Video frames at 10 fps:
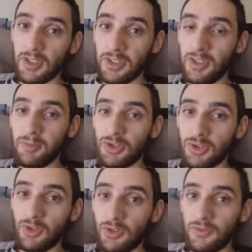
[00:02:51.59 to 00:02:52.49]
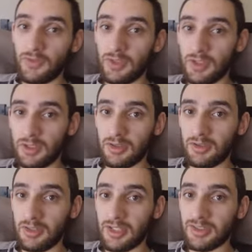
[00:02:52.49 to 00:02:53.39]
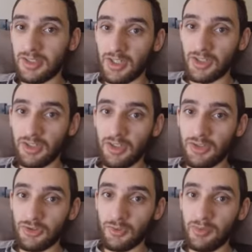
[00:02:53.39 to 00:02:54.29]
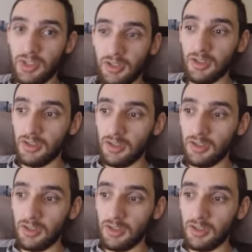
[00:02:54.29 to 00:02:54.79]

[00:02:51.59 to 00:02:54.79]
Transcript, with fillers: an image of uh, last Russian king to be